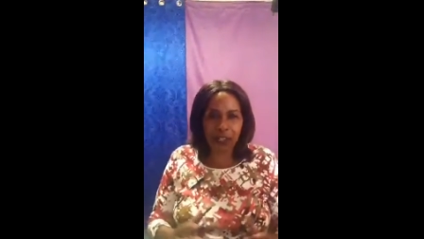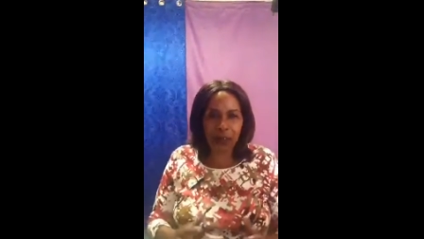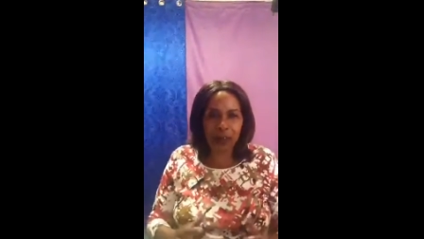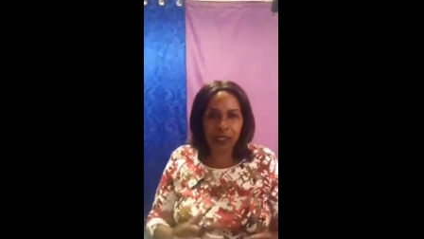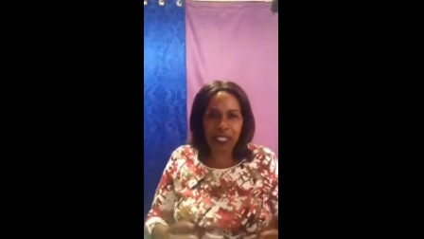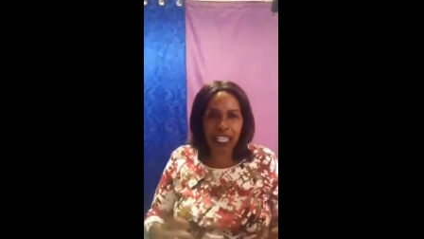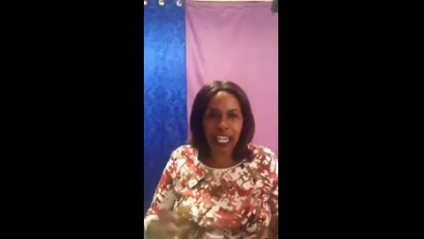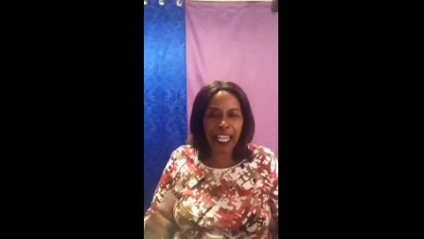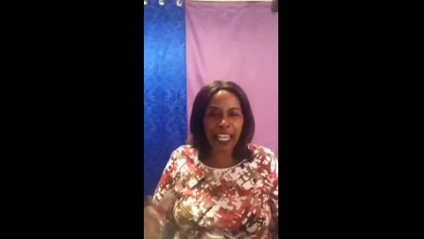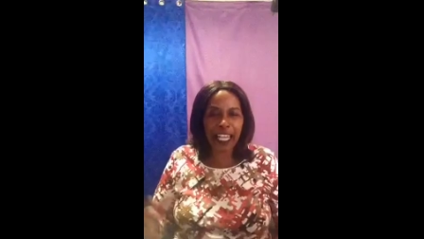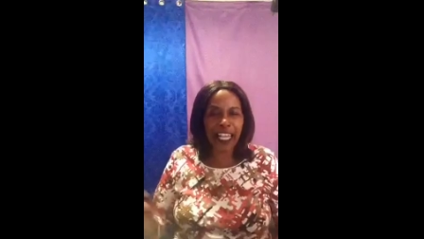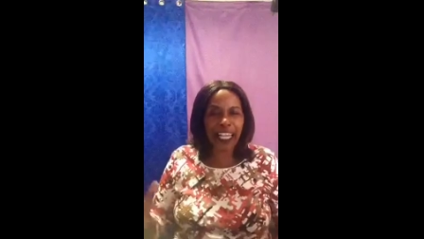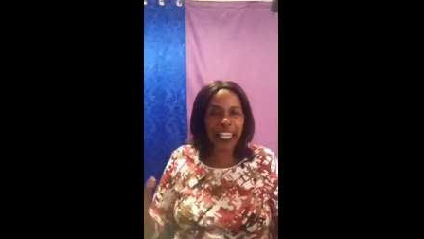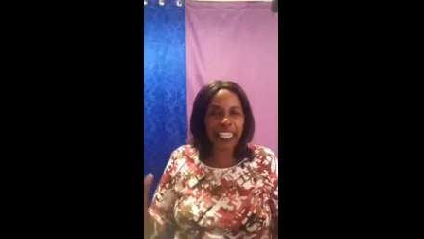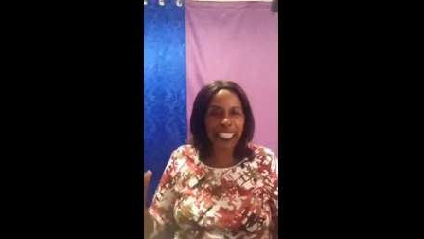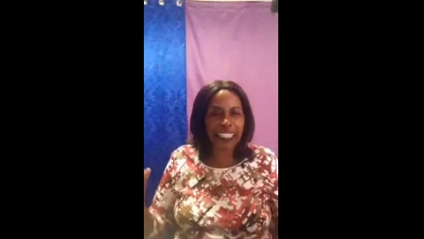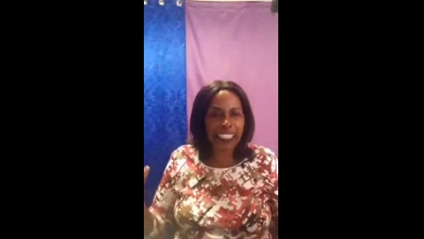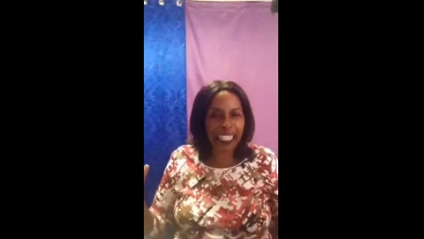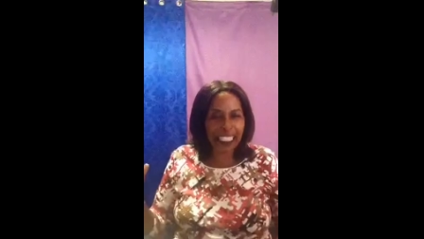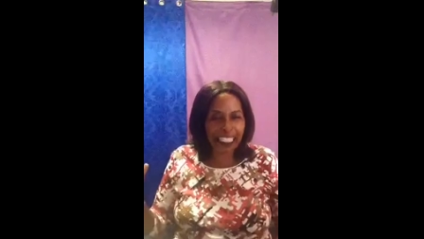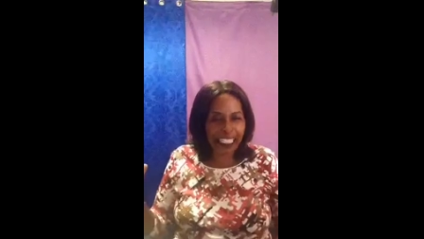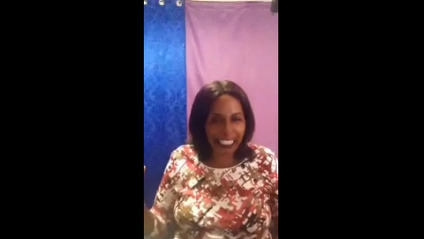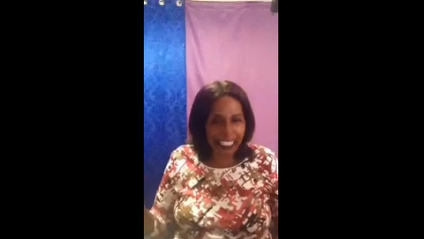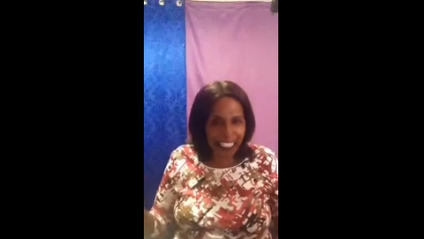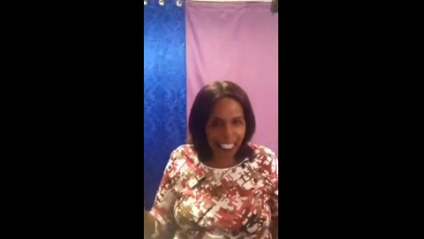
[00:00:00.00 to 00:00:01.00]
You say,
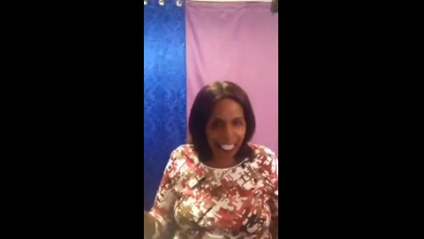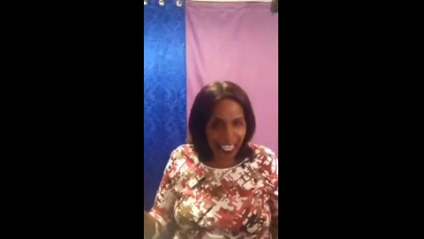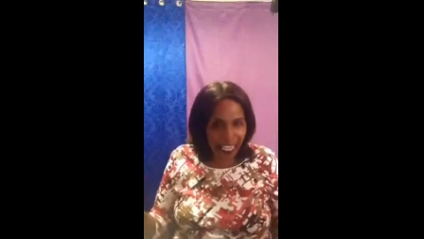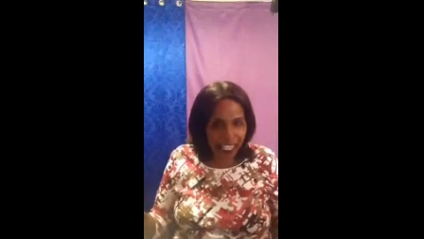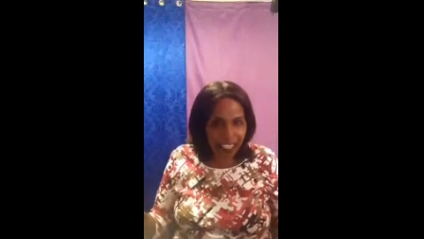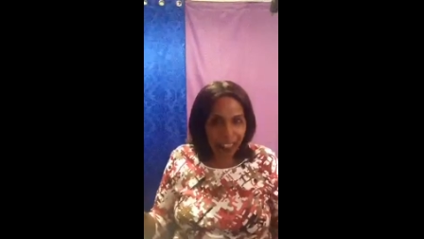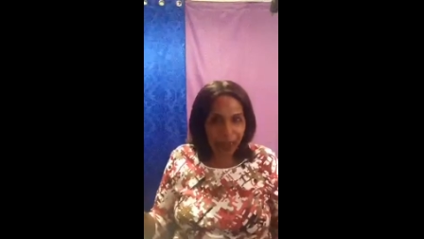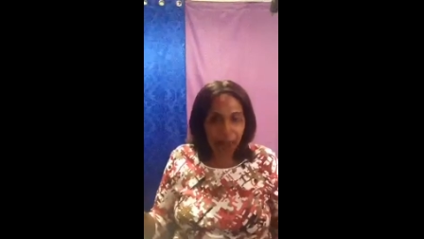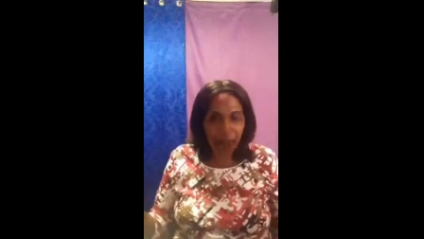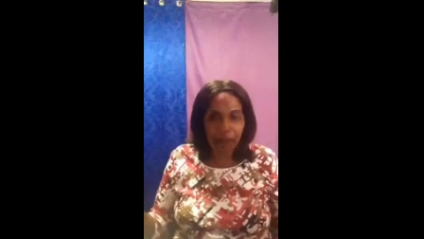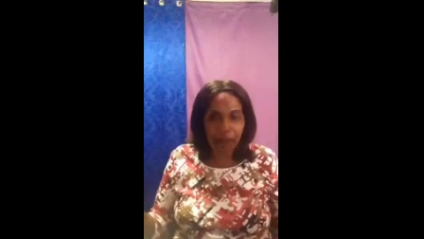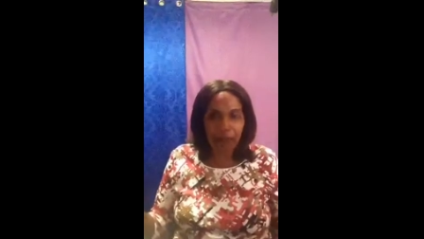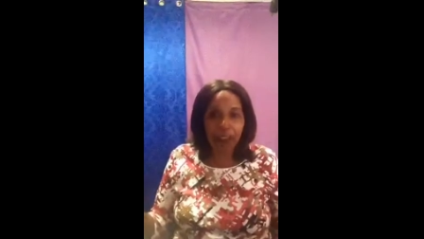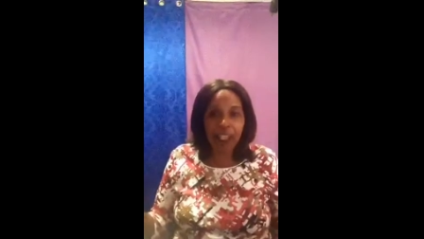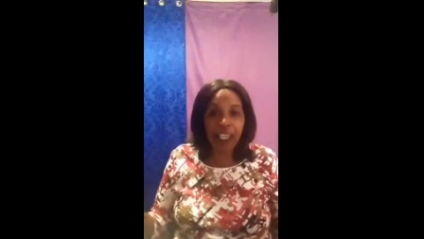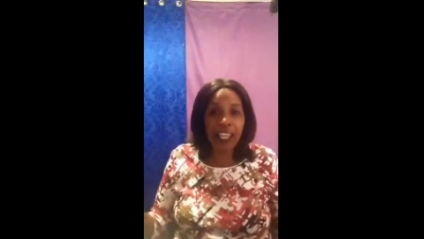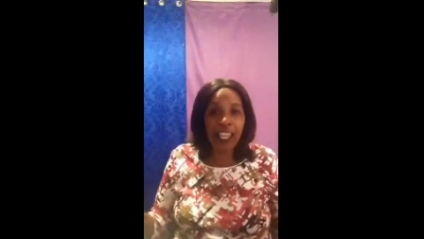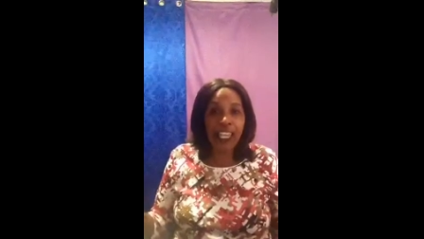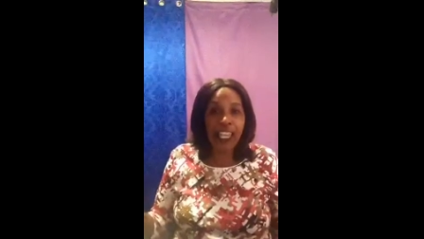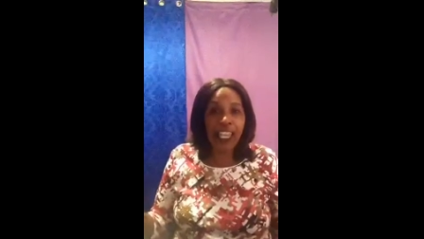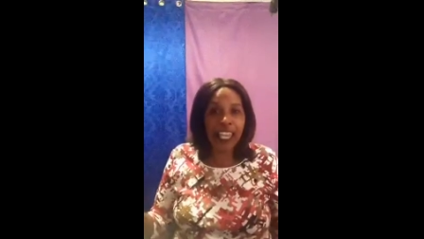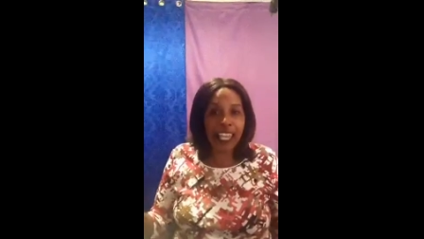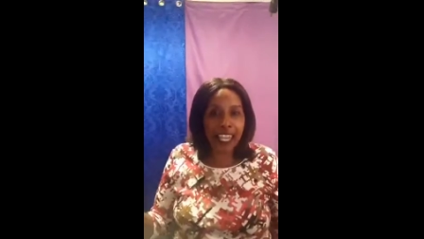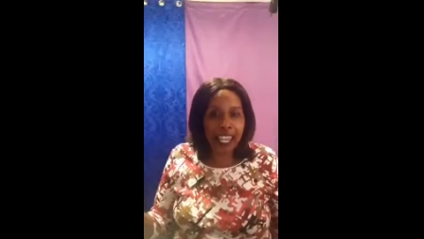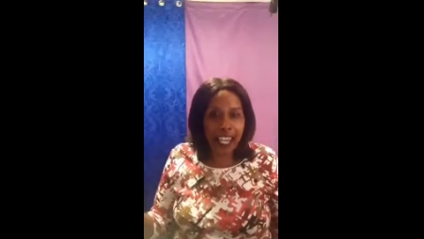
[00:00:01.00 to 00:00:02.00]
today,
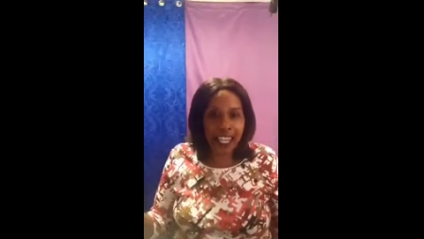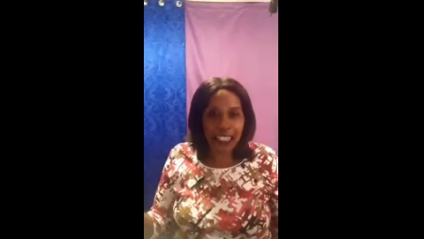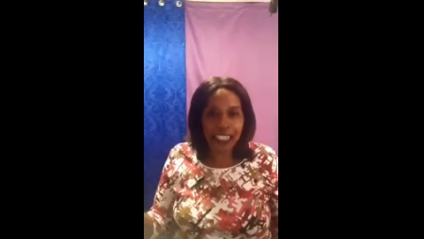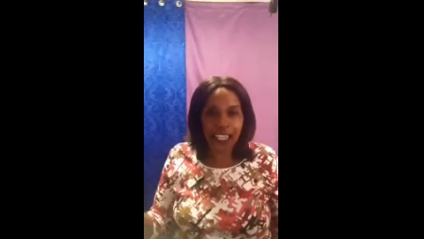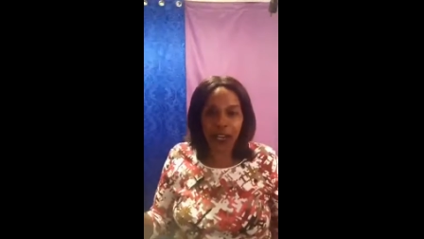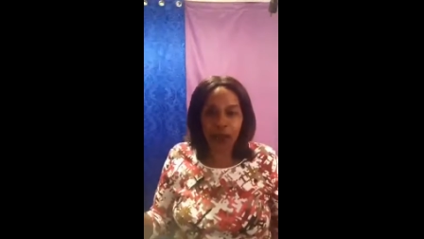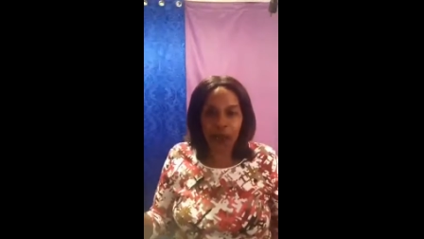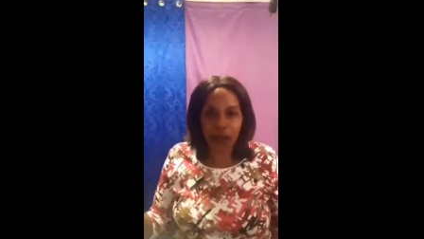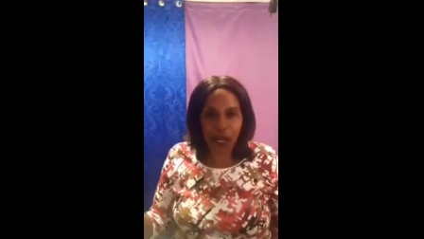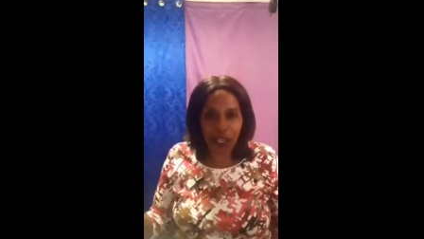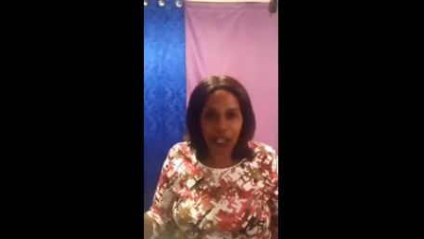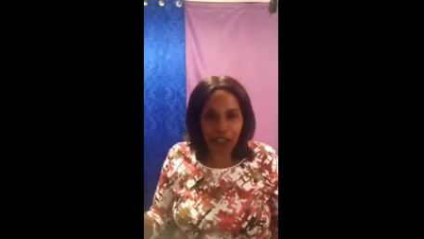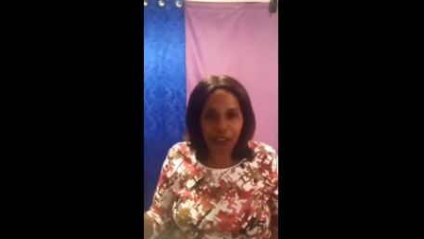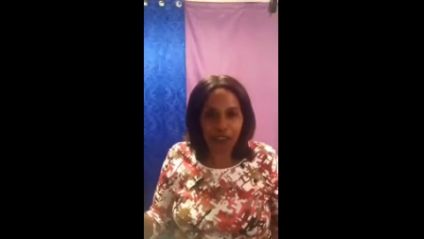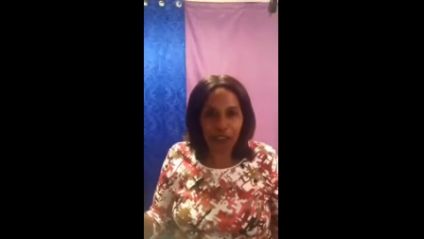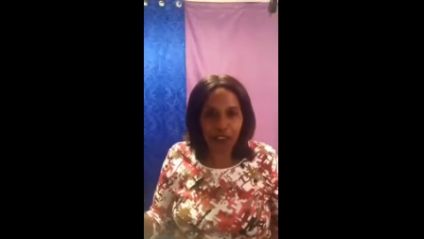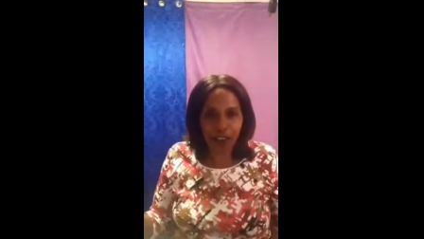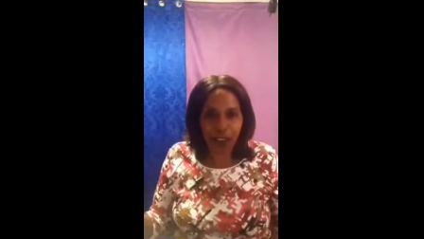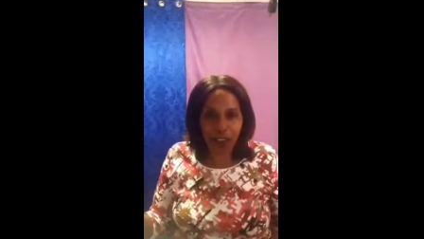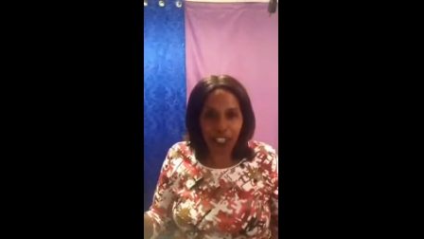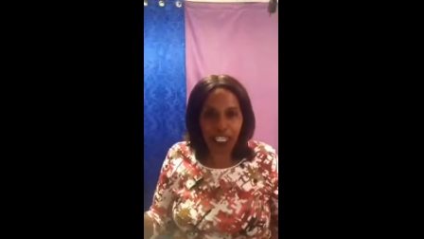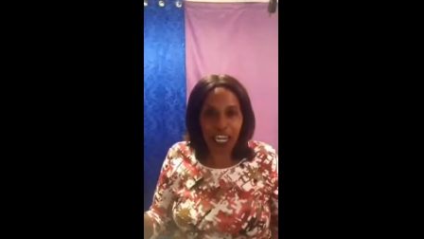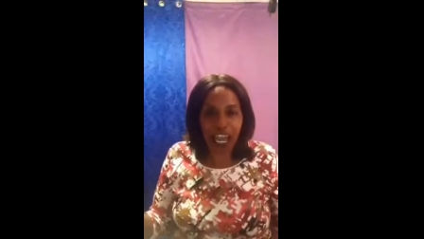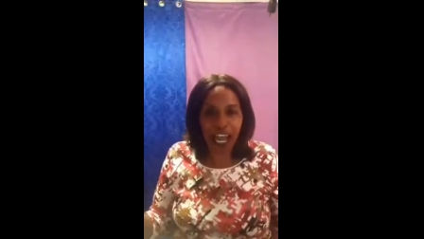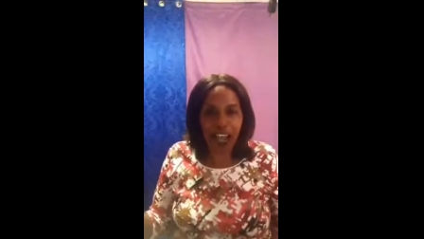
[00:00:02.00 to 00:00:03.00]
hear the word of
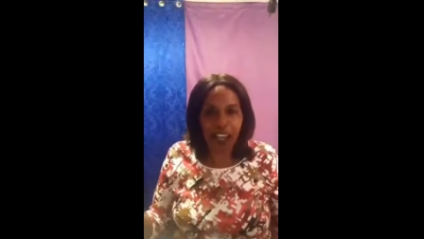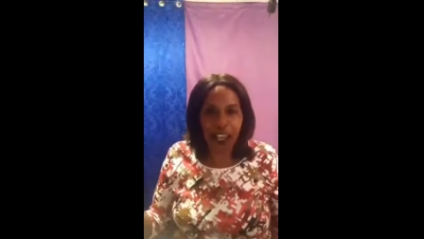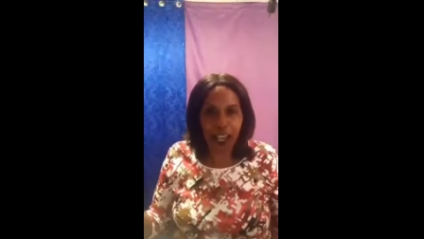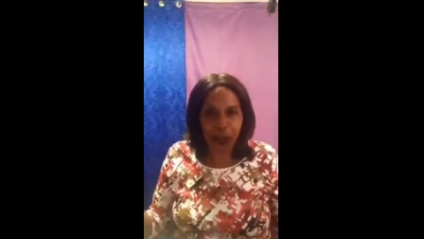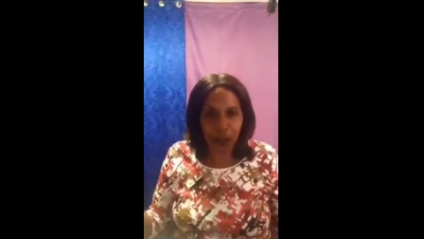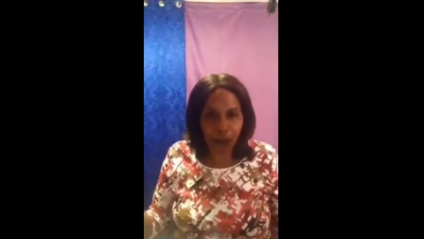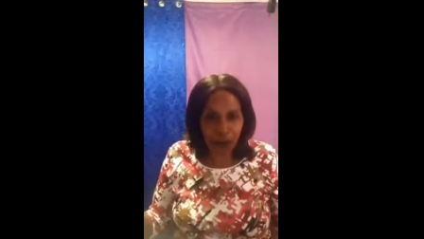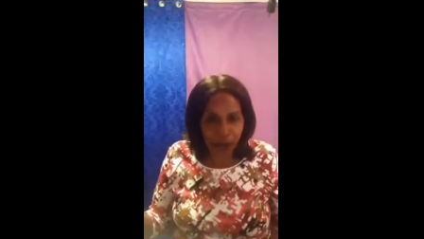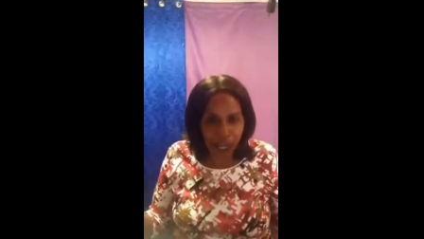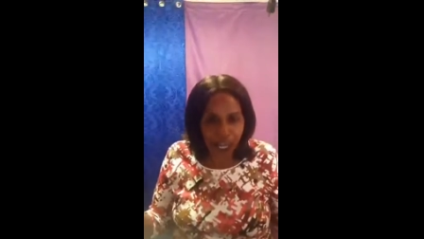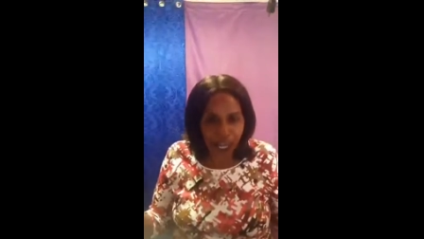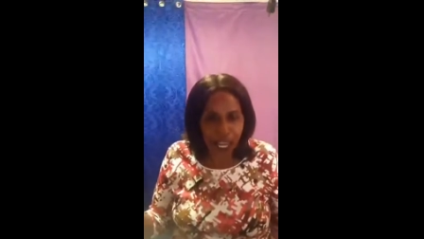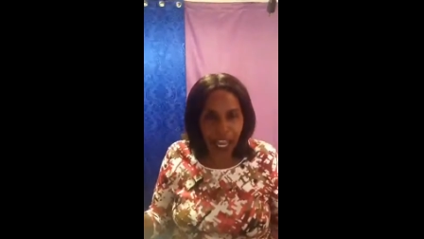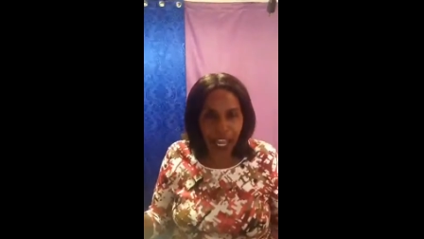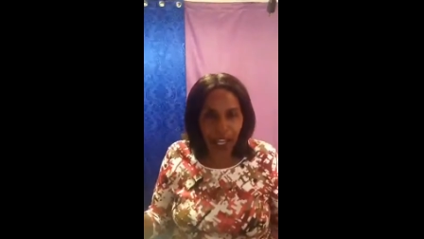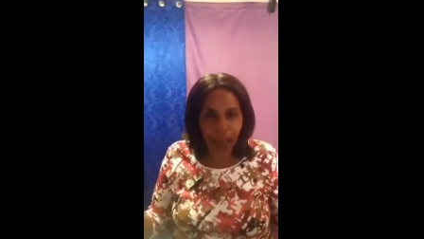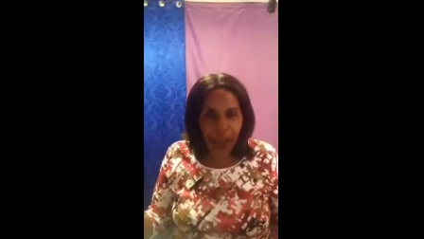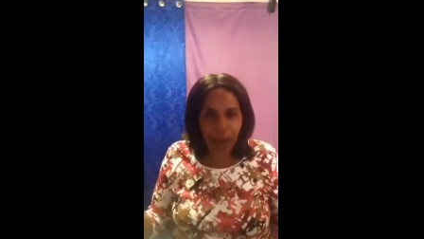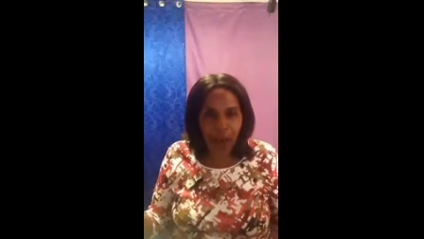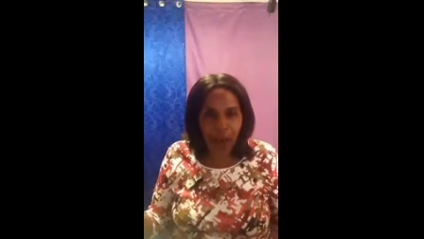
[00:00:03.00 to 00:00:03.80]
God. I am here.